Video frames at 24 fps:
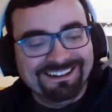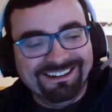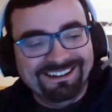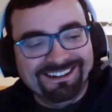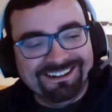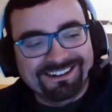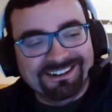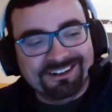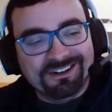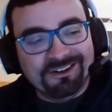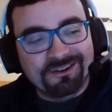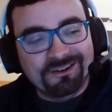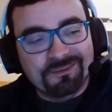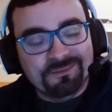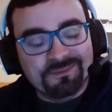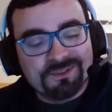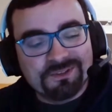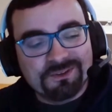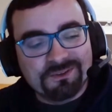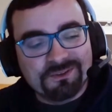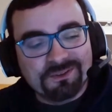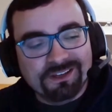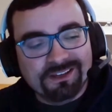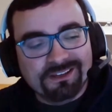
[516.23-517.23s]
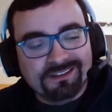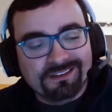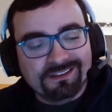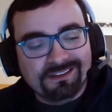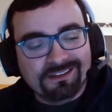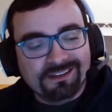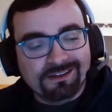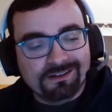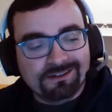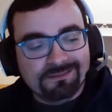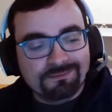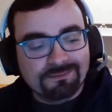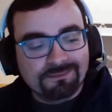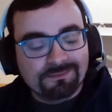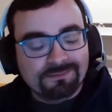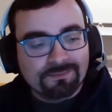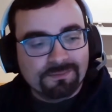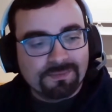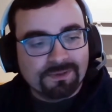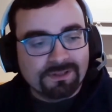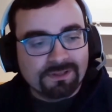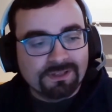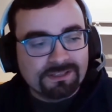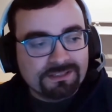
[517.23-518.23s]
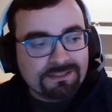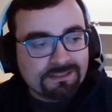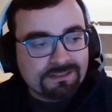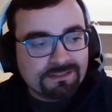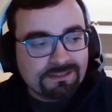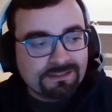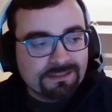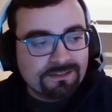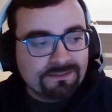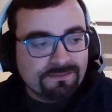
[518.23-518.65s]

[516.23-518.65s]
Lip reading: So they politically